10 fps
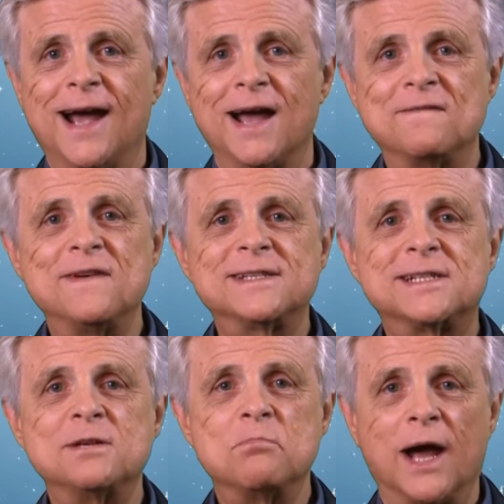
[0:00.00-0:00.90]
I
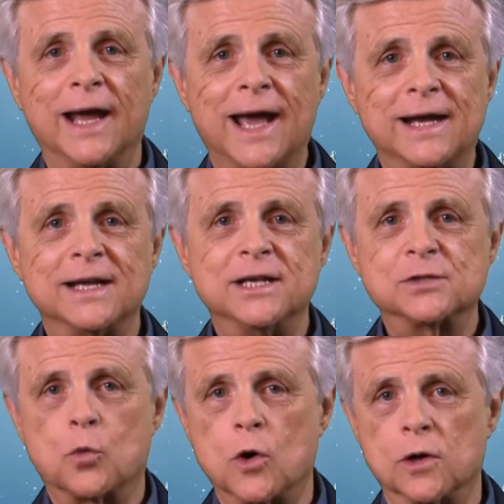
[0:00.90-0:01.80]
fixed it by adding
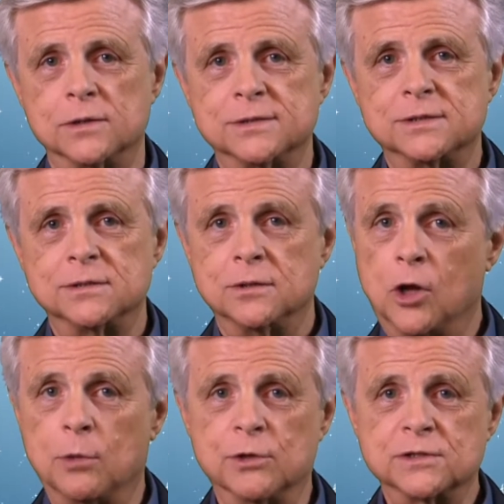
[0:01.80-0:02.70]
his words,
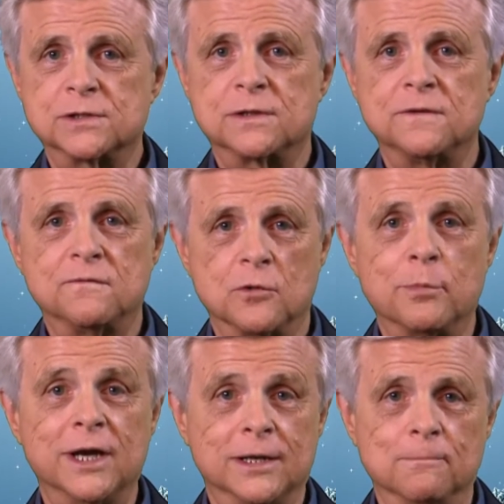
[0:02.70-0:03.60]
almost
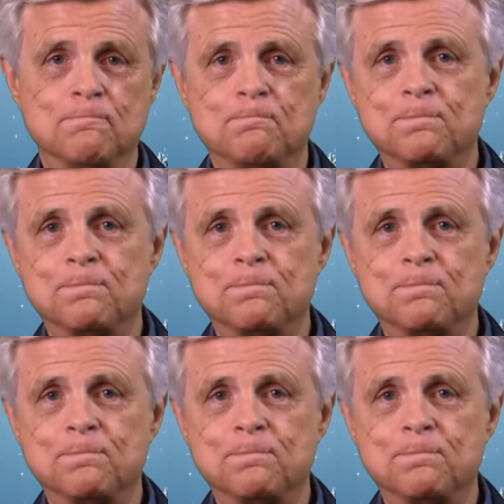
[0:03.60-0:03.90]
verbatim.